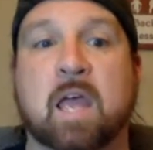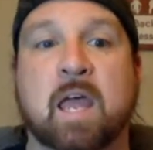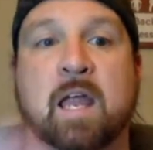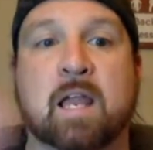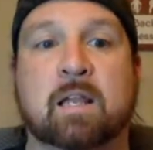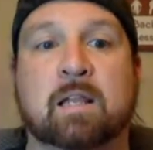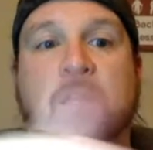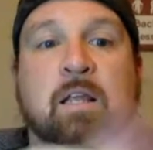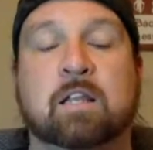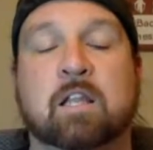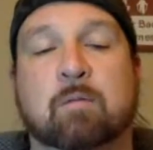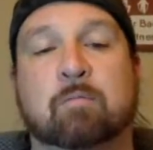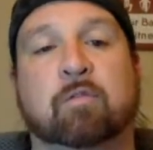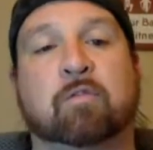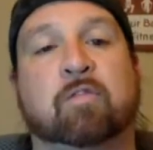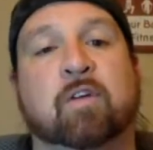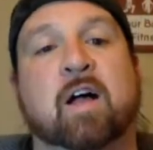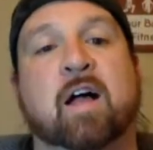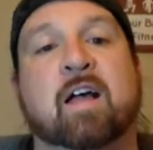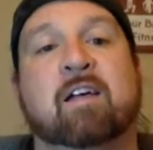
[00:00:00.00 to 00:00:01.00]
And
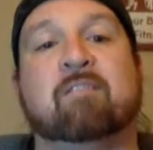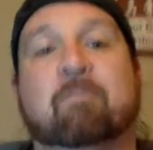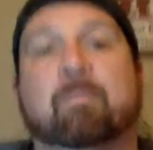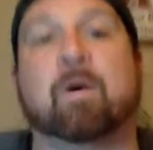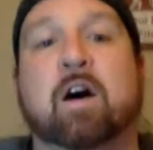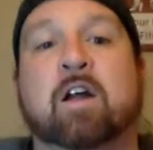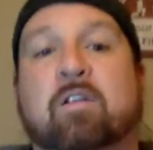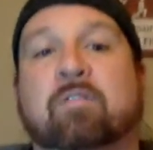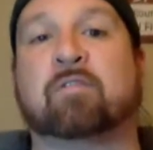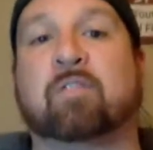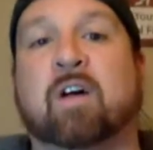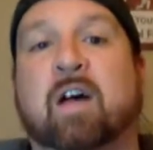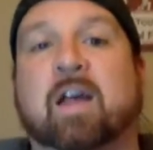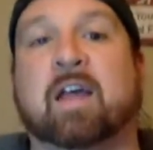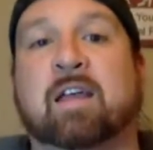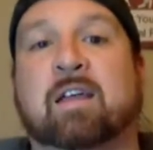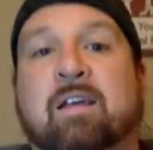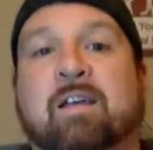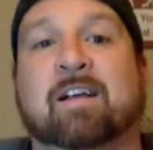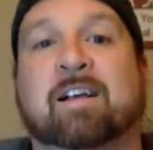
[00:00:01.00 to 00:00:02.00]
number 5,
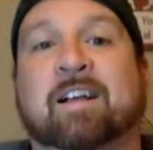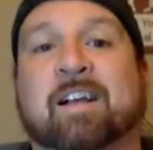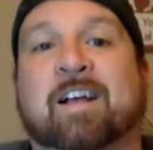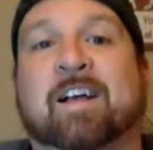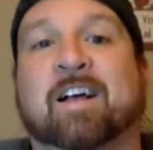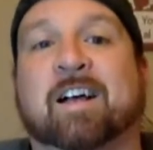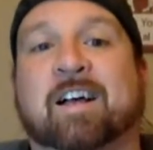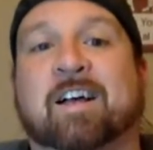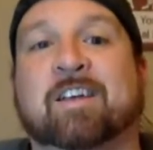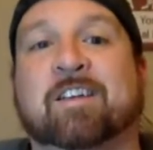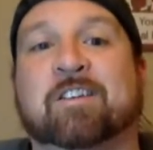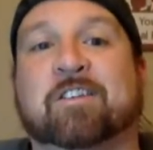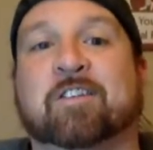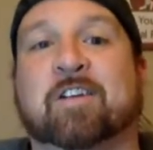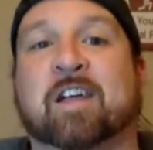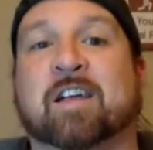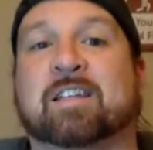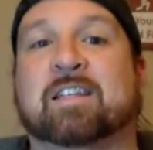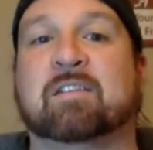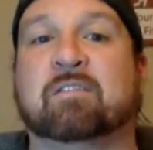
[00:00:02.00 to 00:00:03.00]
modify
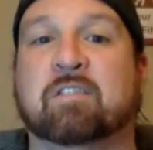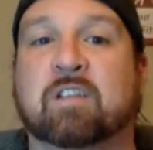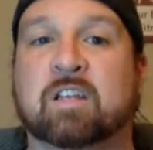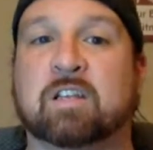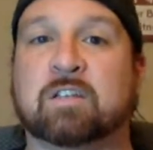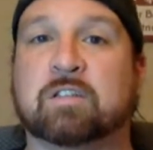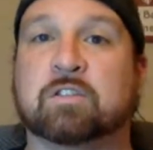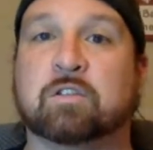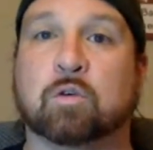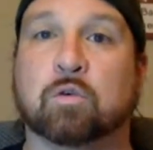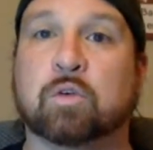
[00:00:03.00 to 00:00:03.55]
your activities.